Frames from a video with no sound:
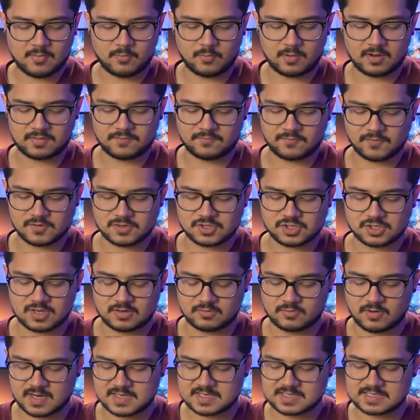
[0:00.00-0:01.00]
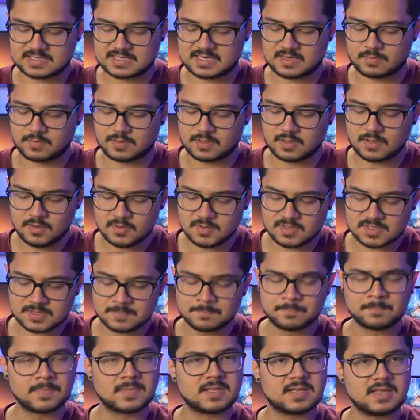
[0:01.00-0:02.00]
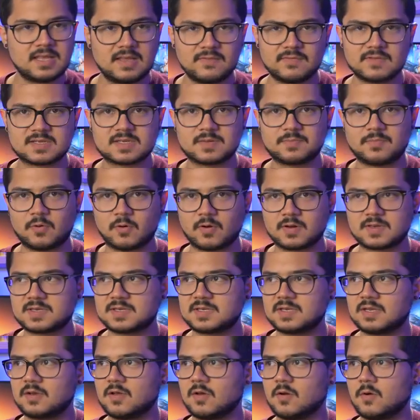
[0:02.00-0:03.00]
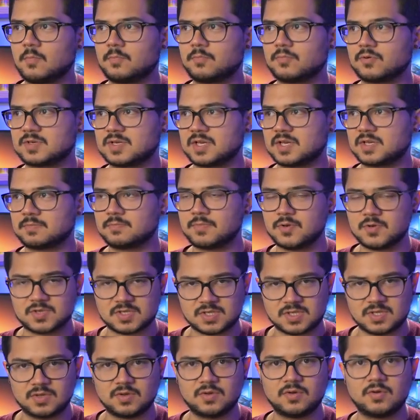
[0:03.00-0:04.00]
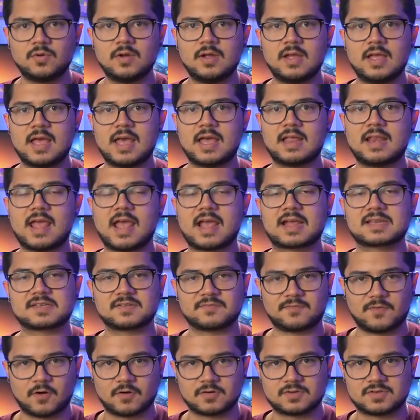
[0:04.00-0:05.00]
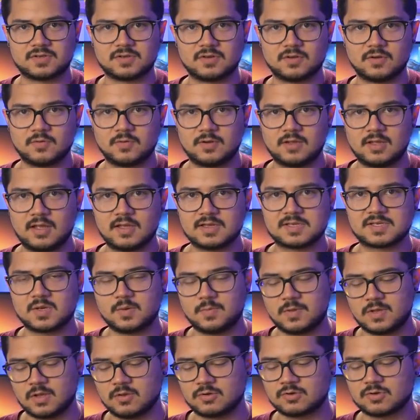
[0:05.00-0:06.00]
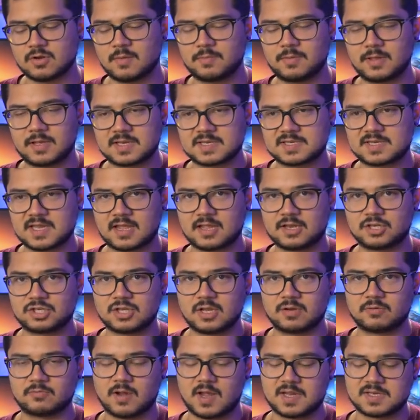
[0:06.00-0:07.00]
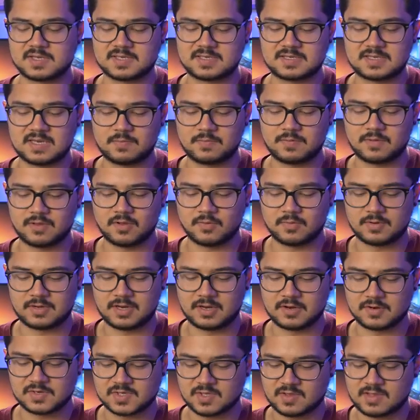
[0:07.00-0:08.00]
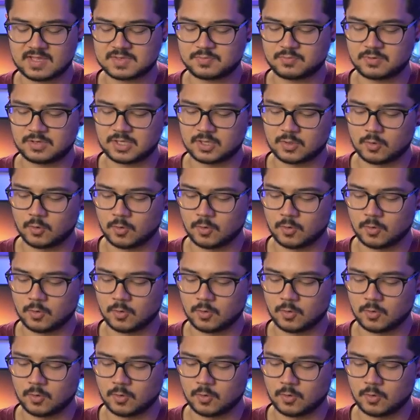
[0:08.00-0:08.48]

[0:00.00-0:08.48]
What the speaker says: with first gen Ryzen CPUs. Even supports, Precision Boost 2 and XFR 2, assuming you drop like a second gen Ryzen CPU in here, so that's pretty